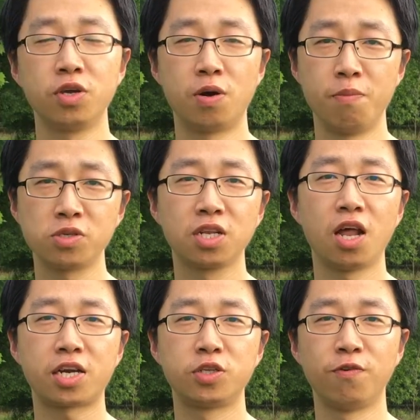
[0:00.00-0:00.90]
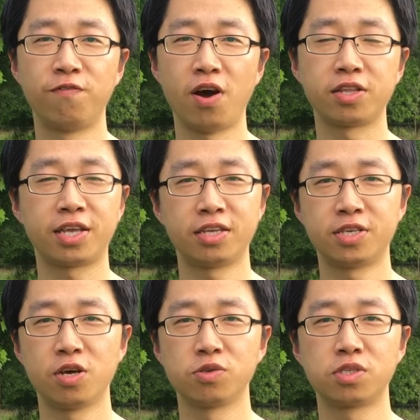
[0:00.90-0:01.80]
You are most likely to find
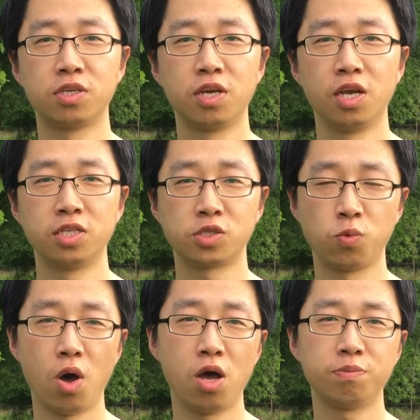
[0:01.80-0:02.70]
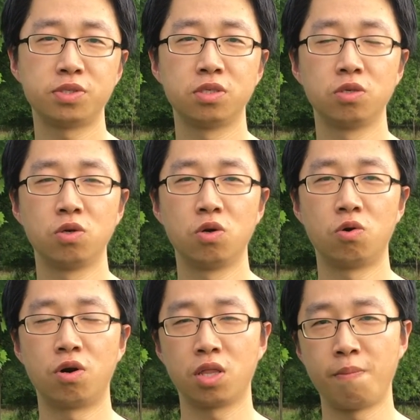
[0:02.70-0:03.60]
cattails in the swamps
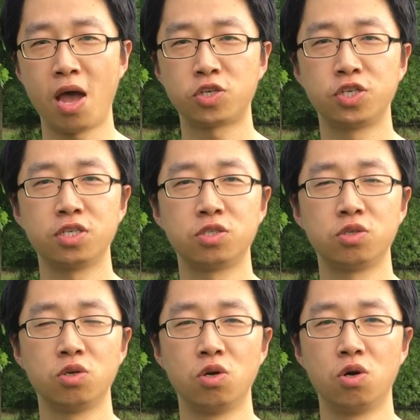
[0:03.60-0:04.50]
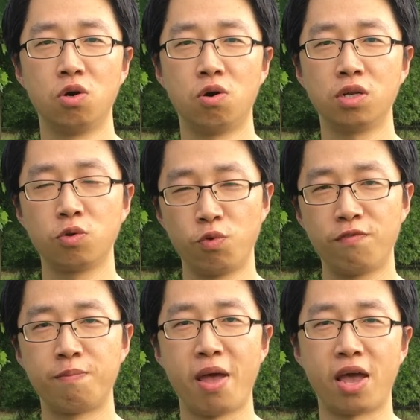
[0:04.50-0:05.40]
or on the marshes or on the
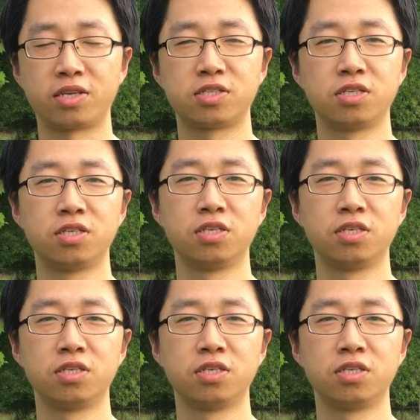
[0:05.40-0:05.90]
river banks.